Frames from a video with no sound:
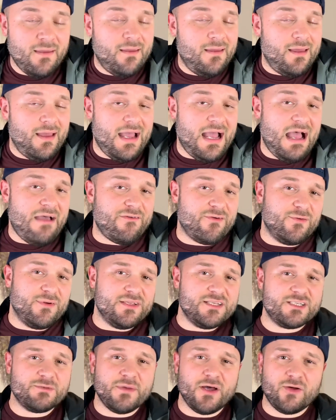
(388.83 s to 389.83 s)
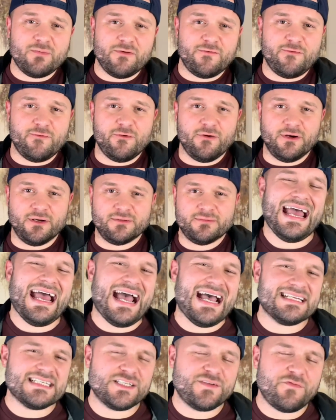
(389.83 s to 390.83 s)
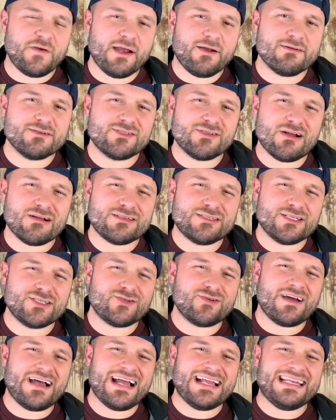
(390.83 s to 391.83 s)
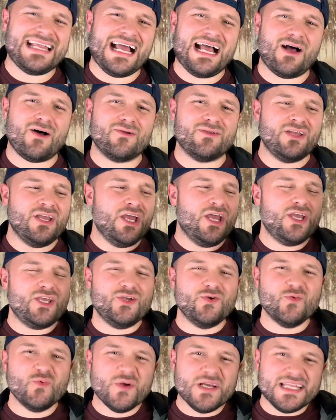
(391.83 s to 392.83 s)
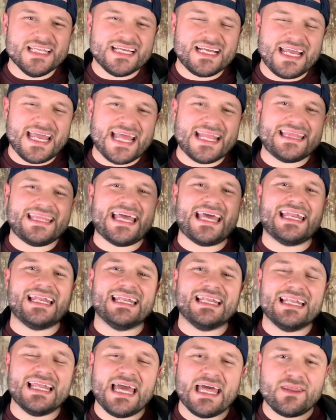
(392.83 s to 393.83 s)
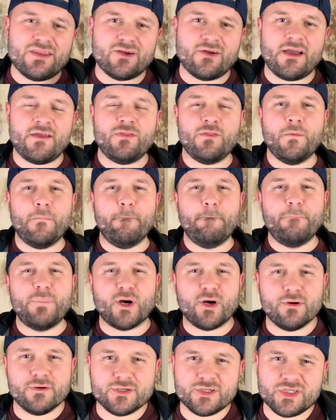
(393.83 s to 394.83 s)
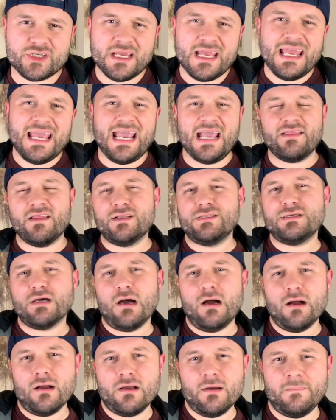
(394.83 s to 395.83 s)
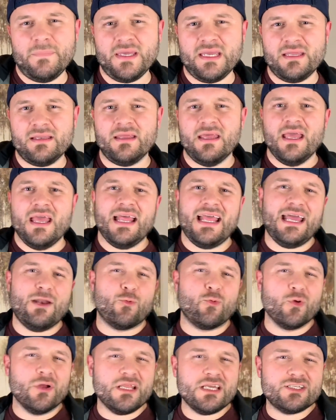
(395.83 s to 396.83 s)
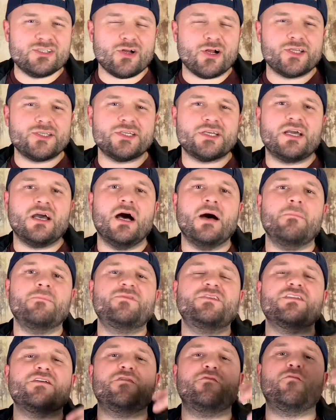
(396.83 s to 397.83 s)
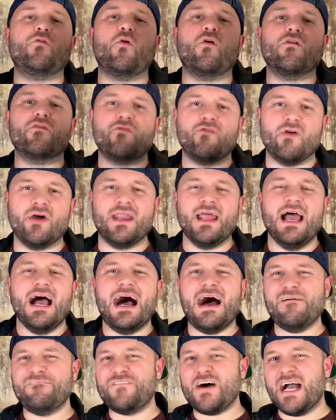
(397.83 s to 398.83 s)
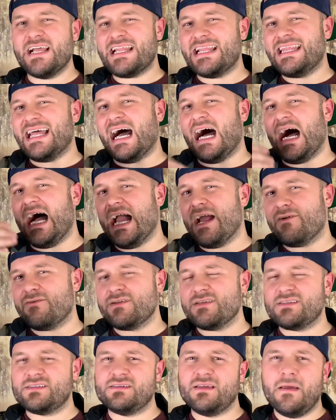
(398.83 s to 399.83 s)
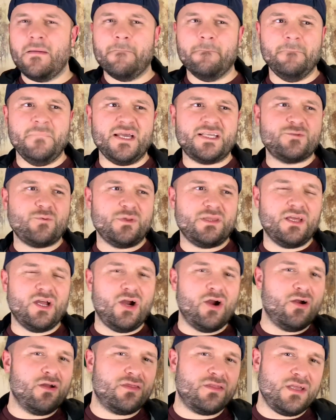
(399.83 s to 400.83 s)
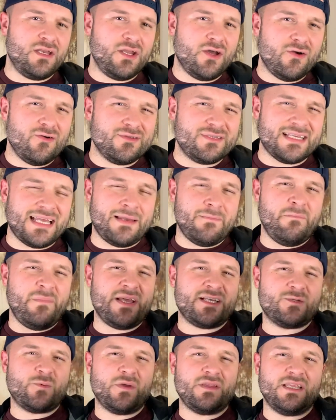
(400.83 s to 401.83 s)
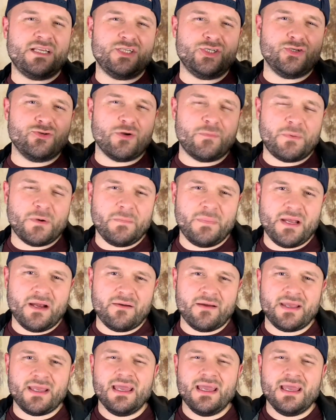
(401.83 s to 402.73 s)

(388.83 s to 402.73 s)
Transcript: I haven't really smelled before. As this fragrance starts to dry down, you really get that leather and the birch and the tonka bean. It really starts to come to the forefront. I find that the iris mixed with the earthy notes and mixed with the juniper berry